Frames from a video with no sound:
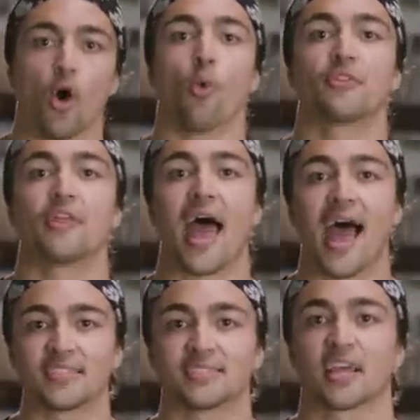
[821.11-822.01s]
what the
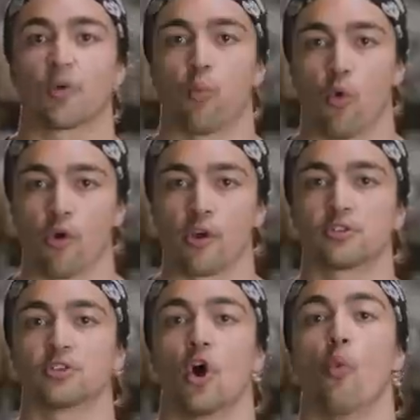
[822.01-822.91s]
Aztec
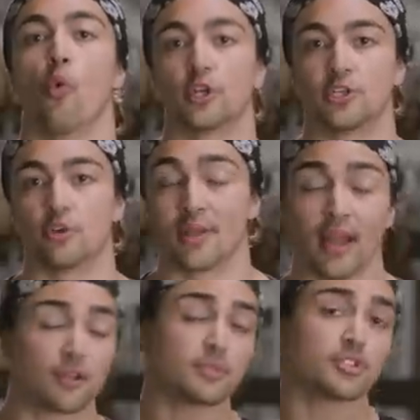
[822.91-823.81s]
warriors would do. Not
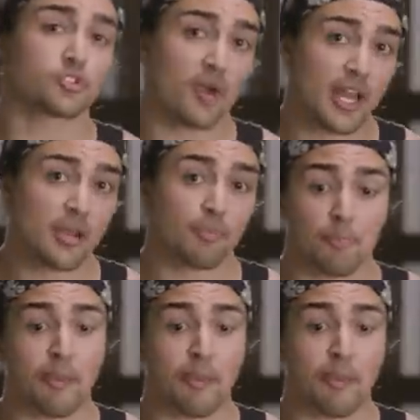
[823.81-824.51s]
in terms of training, but